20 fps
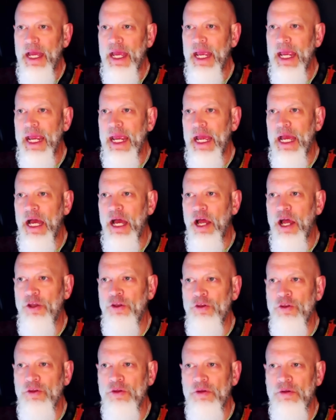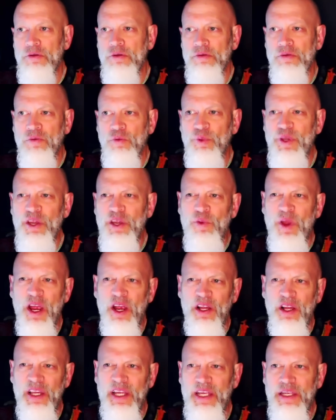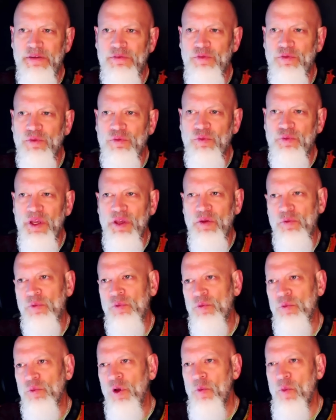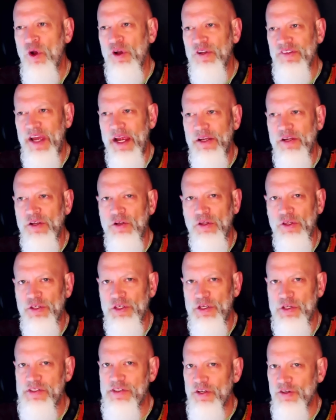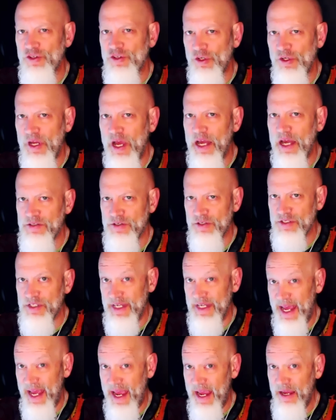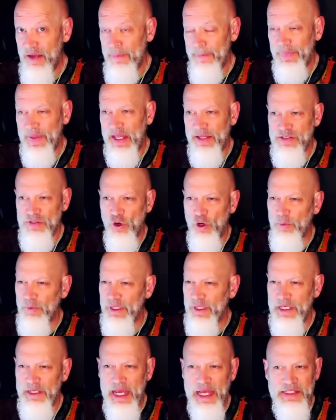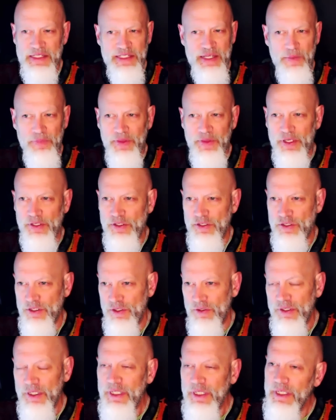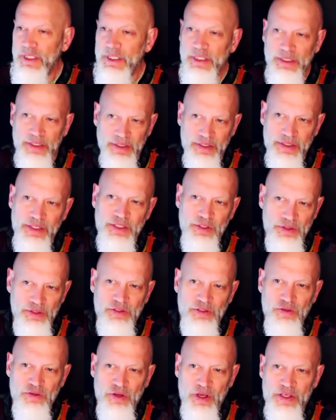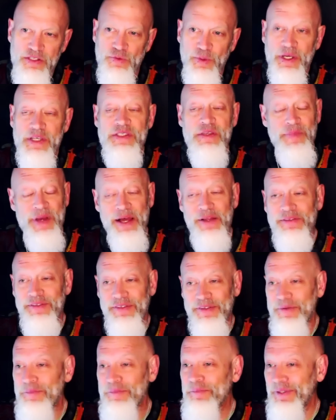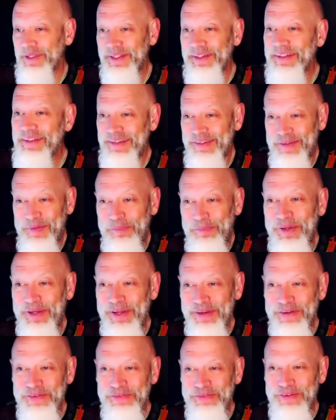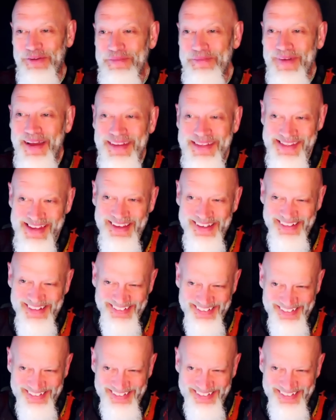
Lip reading: And we're more technical in using Judaizer today. That's normally has something to do. The unit across the way is about to completely disappear from my site.